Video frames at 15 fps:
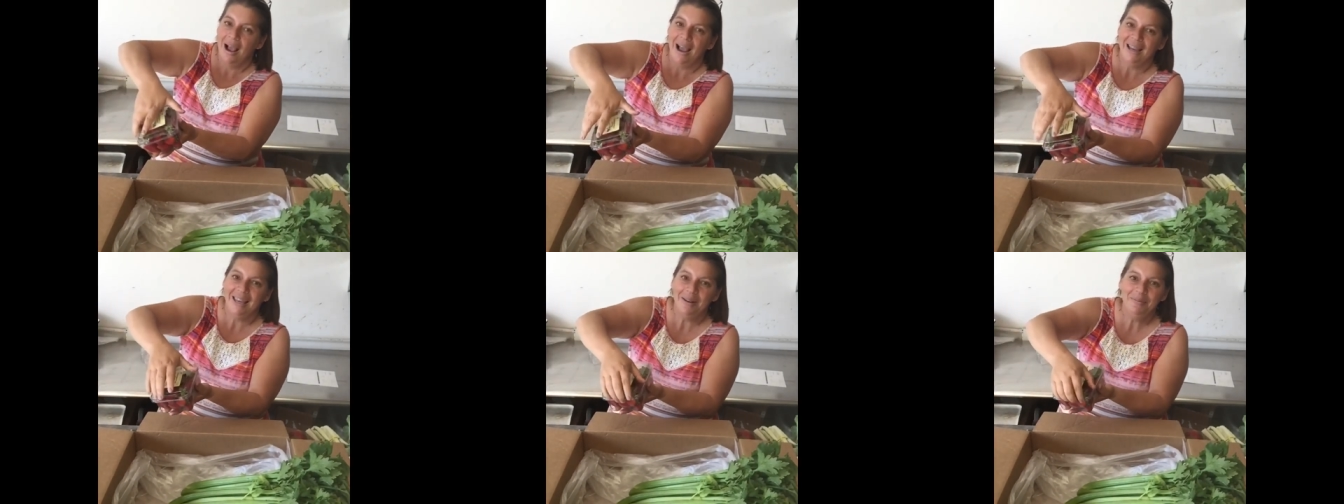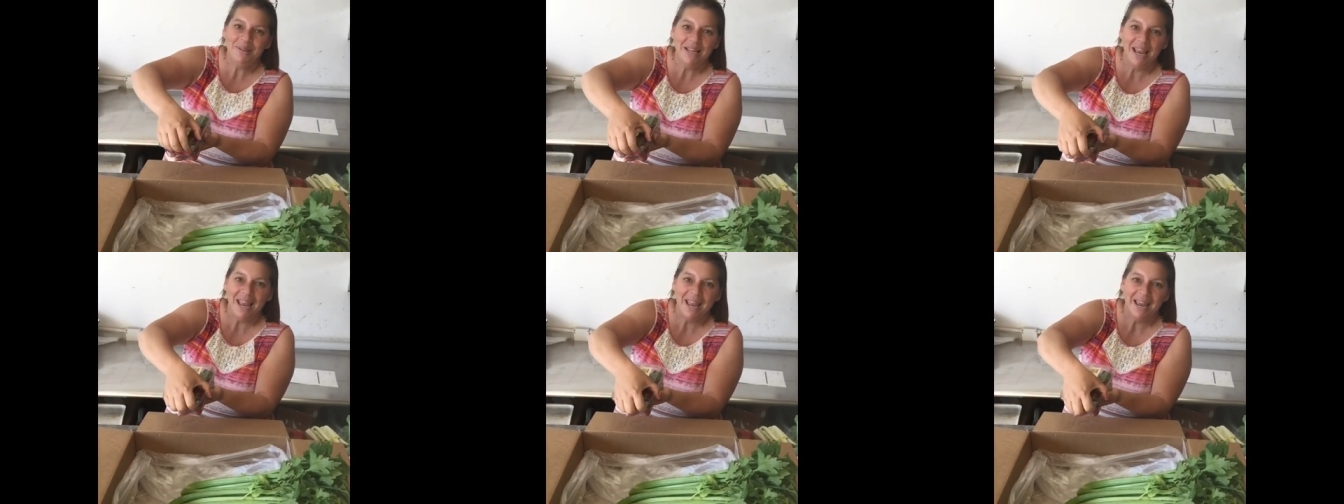I keep
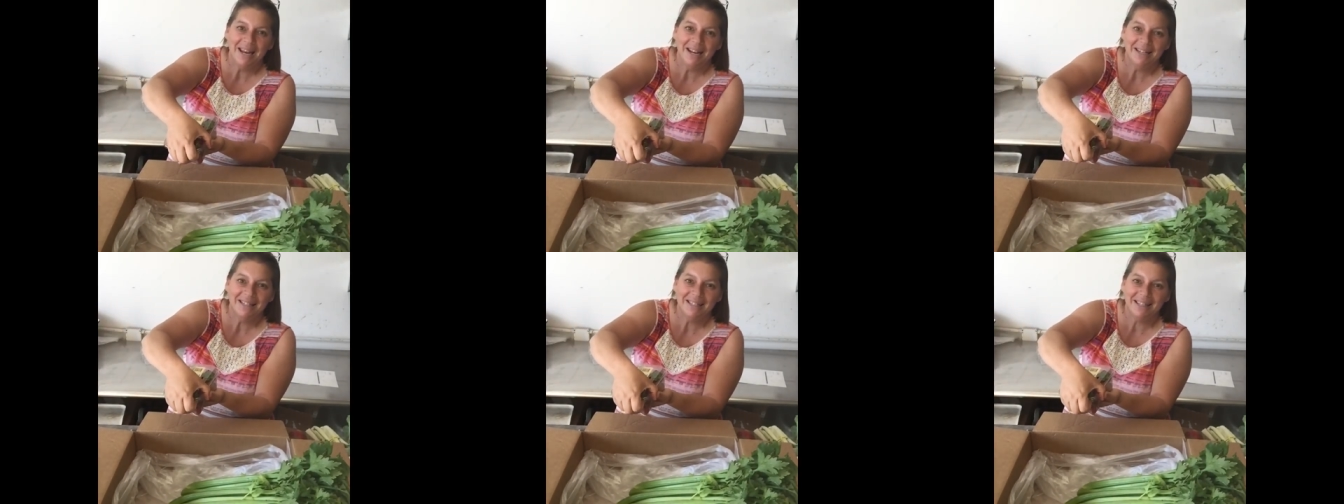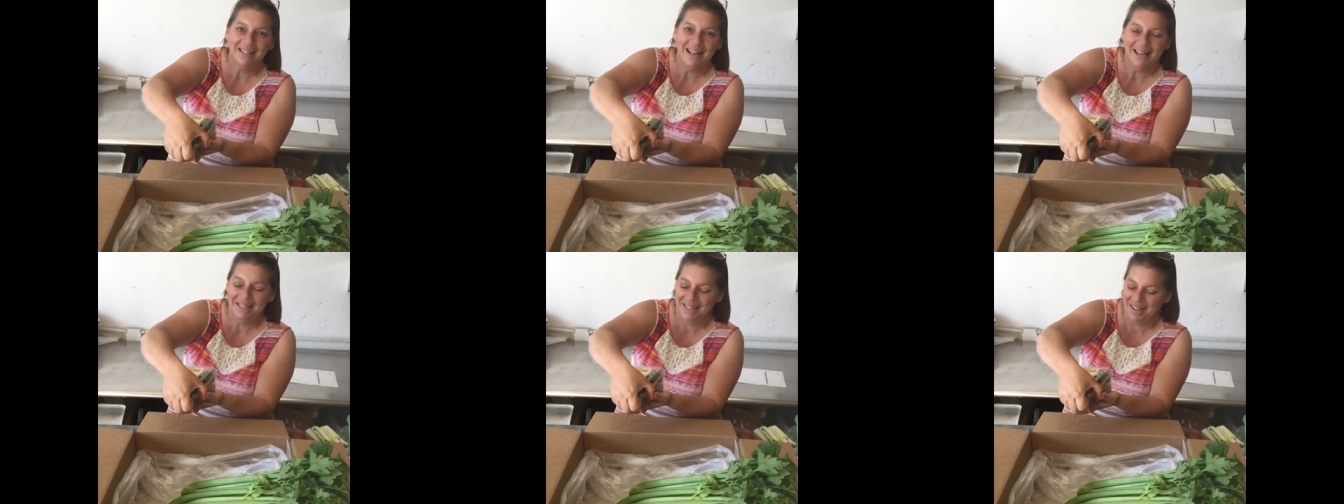saying it, it's the
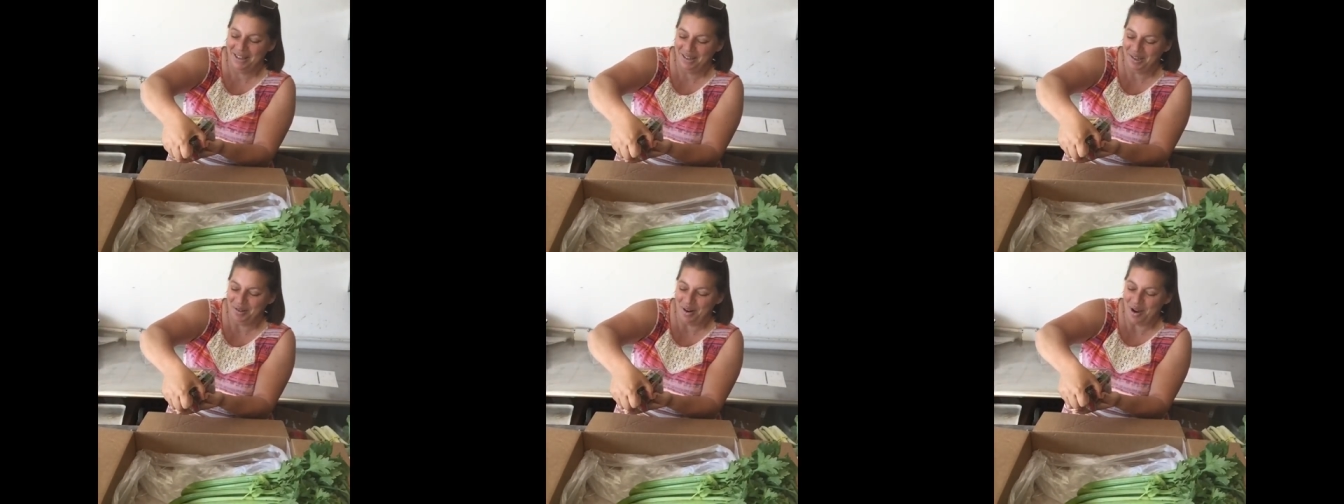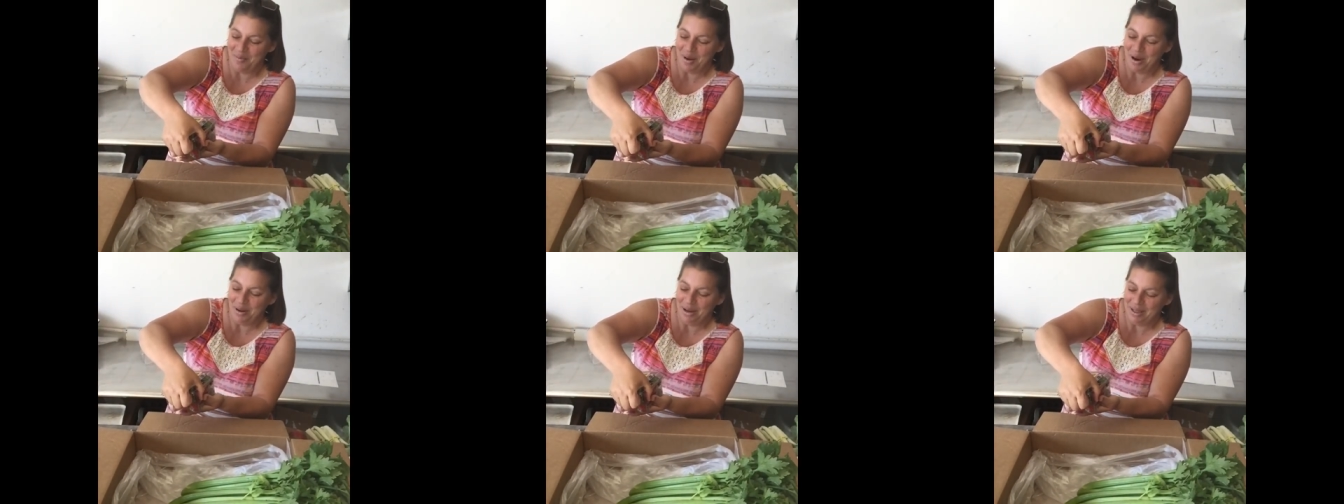last of the
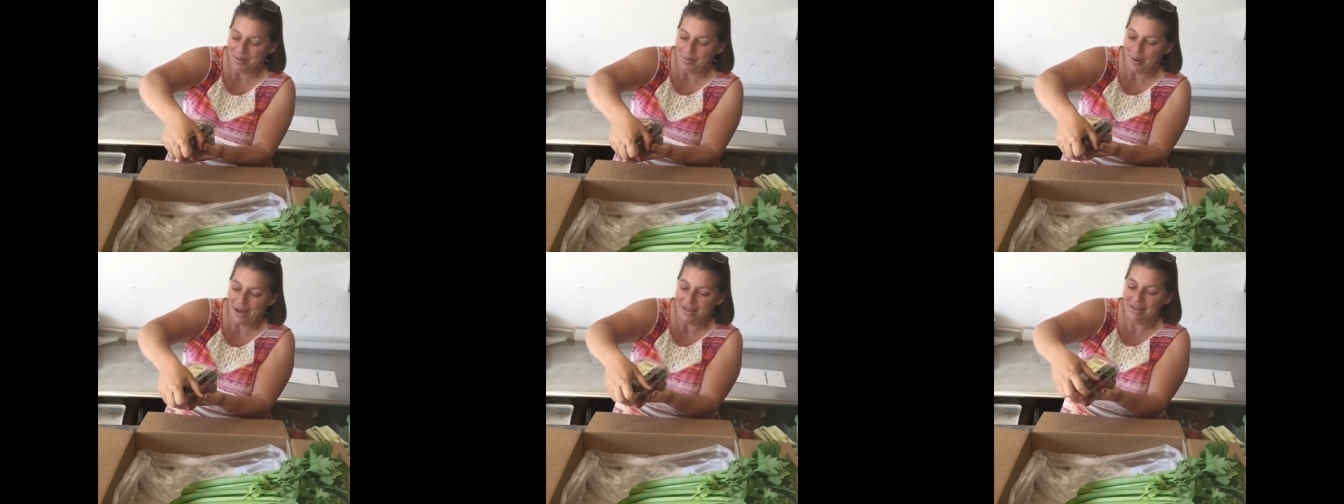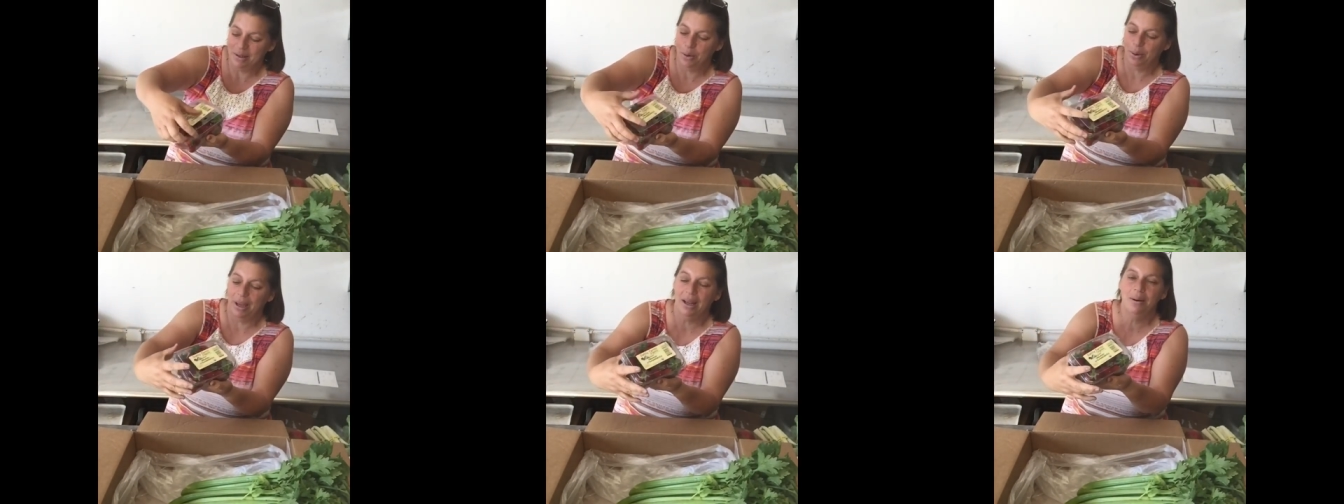strawberries, but
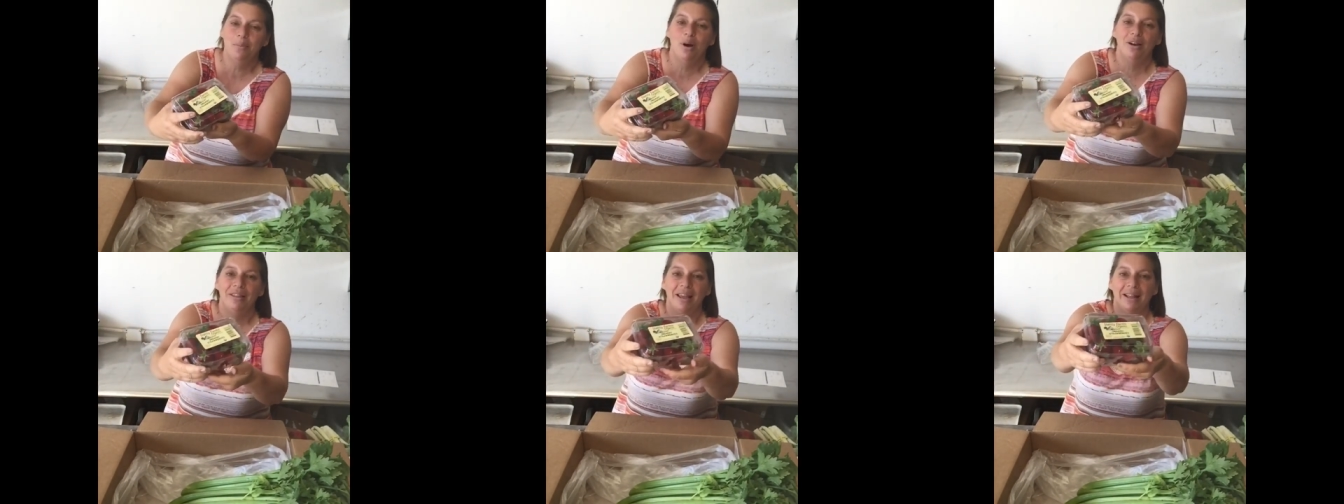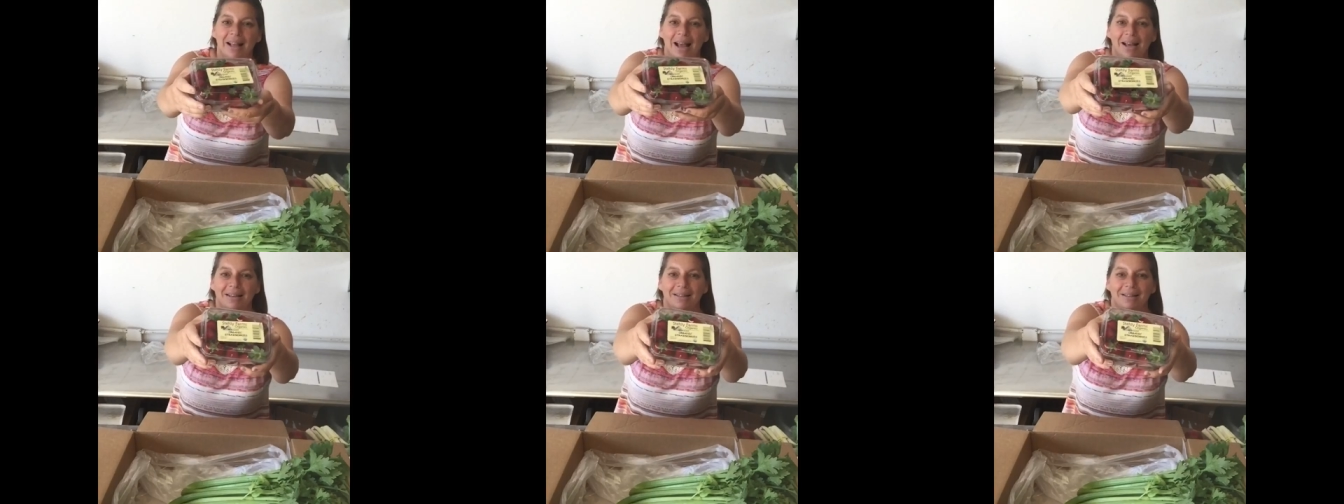so get them while they
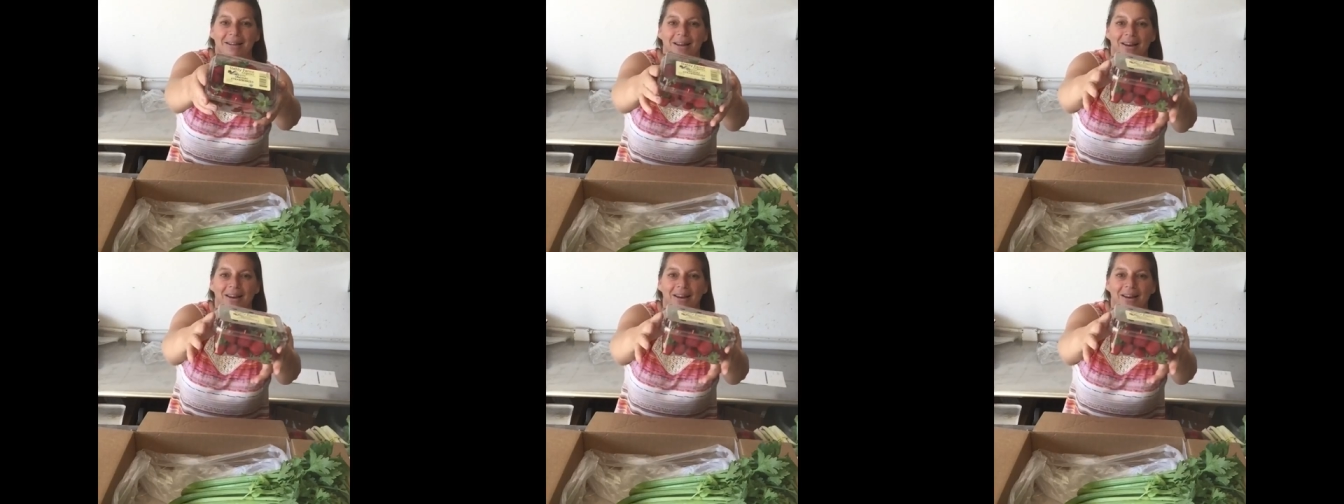last.